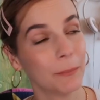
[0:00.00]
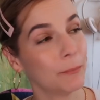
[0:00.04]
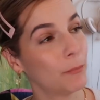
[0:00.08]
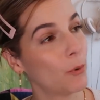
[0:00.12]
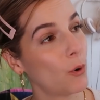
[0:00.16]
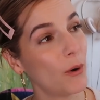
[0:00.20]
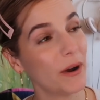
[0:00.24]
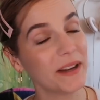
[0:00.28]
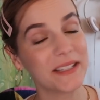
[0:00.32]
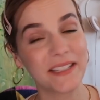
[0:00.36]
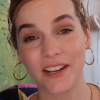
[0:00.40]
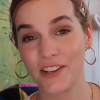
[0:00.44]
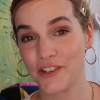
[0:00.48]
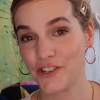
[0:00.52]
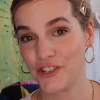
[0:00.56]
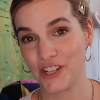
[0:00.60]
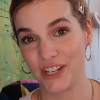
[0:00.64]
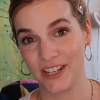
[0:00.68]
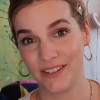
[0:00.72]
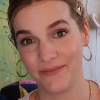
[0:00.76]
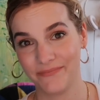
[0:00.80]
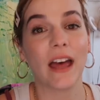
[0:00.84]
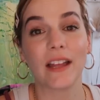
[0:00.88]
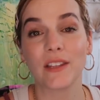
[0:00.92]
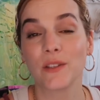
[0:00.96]
Boy, does
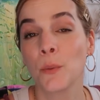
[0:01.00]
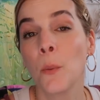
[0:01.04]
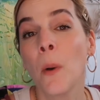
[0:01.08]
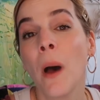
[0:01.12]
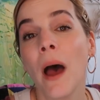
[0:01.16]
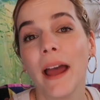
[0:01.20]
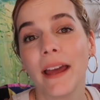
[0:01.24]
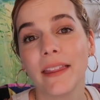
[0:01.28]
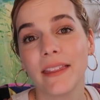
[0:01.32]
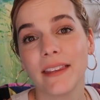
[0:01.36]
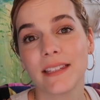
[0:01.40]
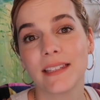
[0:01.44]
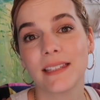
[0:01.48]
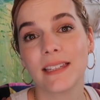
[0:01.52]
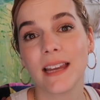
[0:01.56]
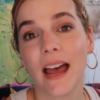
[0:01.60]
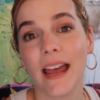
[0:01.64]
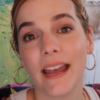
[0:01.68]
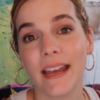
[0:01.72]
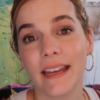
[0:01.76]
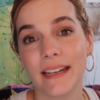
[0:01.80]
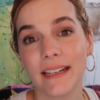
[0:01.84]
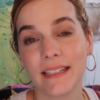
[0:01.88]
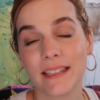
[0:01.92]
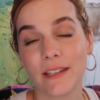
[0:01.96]
she. That's why this
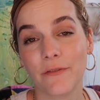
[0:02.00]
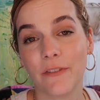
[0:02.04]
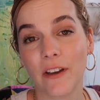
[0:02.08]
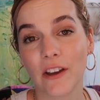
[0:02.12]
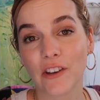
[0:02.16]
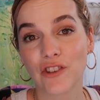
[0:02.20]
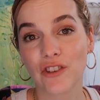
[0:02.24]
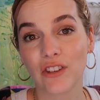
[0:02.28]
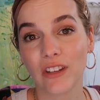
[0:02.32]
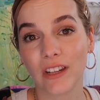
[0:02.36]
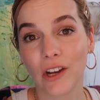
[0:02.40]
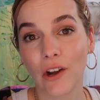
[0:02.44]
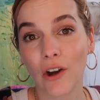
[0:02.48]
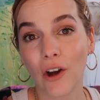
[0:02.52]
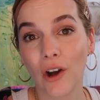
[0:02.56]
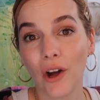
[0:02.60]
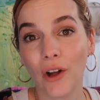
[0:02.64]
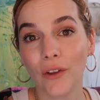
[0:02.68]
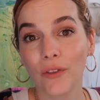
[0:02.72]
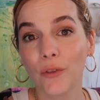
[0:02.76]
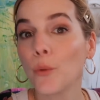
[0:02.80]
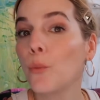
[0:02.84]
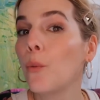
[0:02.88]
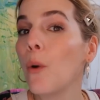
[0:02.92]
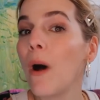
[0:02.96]
diet is affectionately
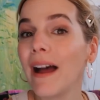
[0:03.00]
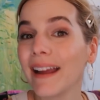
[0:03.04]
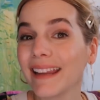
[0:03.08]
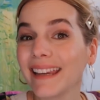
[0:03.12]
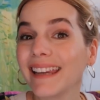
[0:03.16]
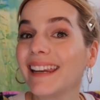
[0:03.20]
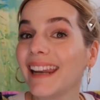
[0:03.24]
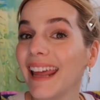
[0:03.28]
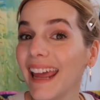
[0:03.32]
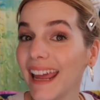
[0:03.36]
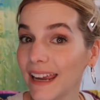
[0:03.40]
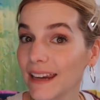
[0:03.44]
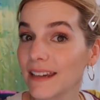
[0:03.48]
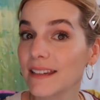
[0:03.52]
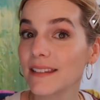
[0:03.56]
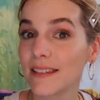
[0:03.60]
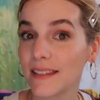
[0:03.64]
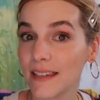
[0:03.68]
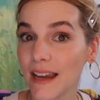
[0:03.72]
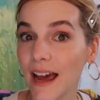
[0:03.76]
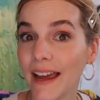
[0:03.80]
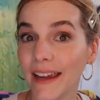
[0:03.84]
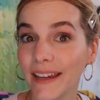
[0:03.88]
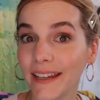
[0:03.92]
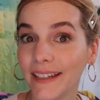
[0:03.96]
called the wine and
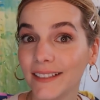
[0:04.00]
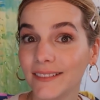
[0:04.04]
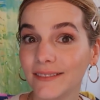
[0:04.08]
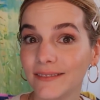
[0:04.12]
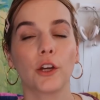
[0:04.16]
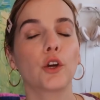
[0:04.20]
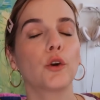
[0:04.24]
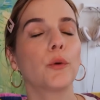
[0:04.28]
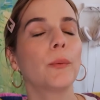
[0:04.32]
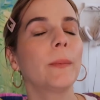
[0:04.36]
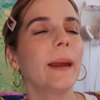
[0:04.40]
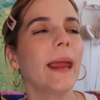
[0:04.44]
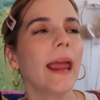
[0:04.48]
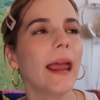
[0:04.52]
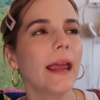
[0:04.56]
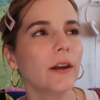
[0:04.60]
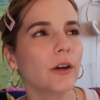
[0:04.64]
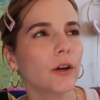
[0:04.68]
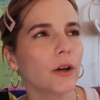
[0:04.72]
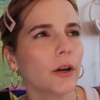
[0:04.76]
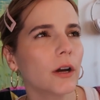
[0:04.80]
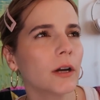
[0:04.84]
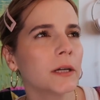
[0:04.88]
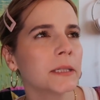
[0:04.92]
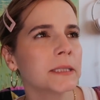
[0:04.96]
eggs diet. The
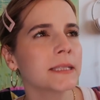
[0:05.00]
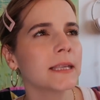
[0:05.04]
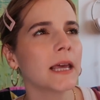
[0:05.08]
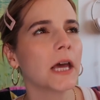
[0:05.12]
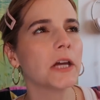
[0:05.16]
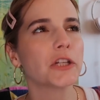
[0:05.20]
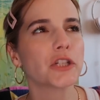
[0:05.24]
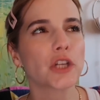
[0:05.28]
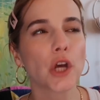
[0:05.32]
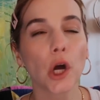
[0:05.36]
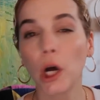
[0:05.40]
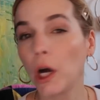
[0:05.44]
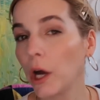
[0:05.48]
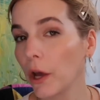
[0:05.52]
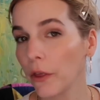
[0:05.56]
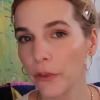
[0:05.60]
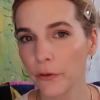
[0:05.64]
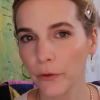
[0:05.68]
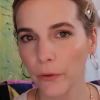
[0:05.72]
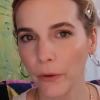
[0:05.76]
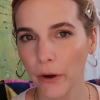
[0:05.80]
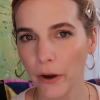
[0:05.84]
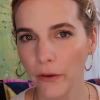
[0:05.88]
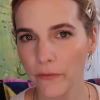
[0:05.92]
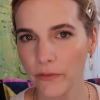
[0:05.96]
creator slash
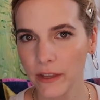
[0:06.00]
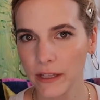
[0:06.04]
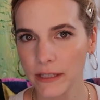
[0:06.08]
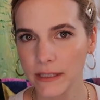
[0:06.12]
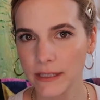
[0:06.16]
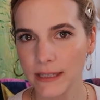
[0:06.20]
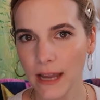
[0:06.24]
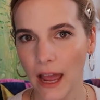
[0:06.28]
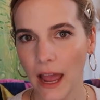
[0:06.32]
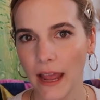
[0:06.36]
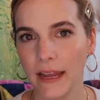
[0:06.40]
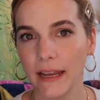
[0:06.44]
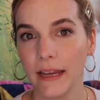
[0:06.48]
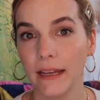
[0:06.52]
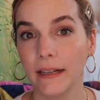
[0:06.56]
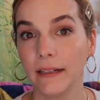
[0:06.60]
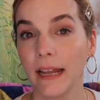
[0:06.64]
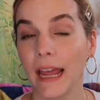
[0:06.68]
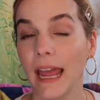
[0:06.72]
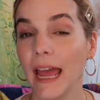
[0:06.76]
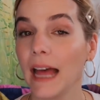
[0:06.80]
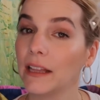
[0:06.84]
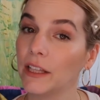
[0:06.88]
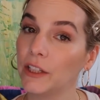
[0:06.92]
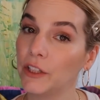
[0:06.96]
author of this
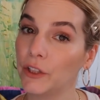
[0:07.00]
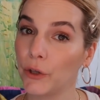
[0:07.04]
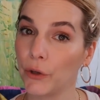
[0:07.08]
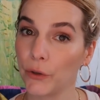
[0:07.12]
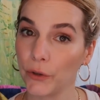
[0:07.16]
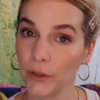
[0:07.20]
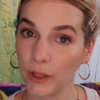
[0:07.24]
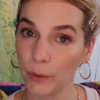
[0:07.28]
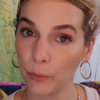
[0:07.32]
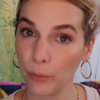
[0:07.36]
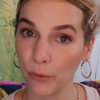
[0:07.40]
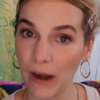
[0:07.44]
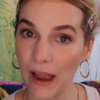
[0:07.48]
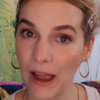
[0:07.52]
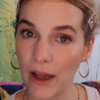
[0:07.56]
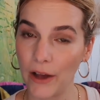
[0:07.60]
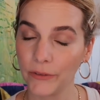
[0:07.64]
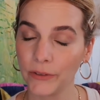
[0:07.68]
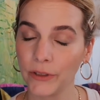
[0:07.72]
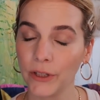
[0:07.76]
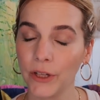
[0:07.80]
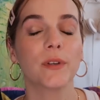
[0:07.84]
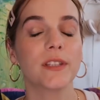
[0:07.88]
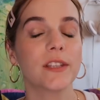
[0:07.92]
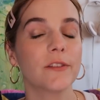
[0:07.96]
diet, Helen Gurley
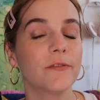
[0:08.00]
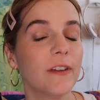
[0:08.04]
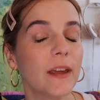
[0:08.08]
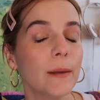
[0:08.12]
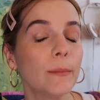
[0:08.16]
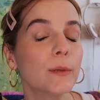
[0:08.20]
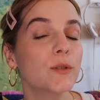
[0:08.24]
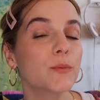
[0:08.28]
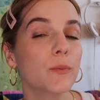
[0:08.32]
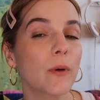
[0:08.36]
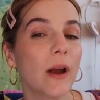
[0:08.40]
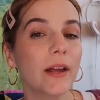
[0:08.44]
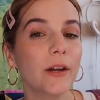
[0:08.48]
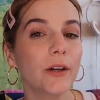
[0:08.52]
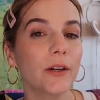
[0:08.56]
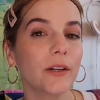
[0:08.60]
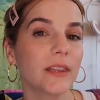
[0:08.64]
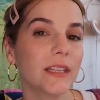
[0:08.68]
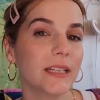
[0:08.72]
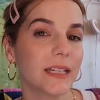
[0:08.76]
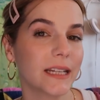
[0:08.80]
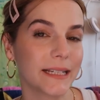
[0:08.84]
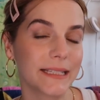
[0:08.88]
Brown, was a famous writer in the